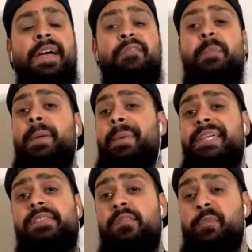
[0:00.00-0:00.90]
For me
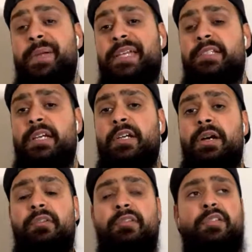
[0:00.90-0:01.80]
personally, if
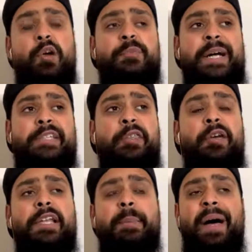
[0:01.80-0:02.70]
it resolves back to
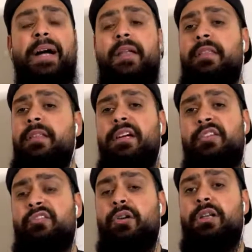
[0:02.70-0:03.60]
3 at the back, I think they're going
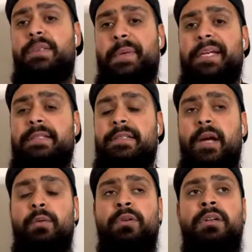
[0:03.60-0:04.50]
to struggle to break us
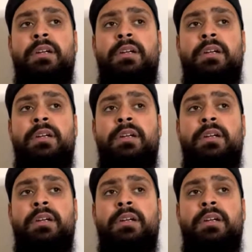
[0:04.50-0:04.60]
down.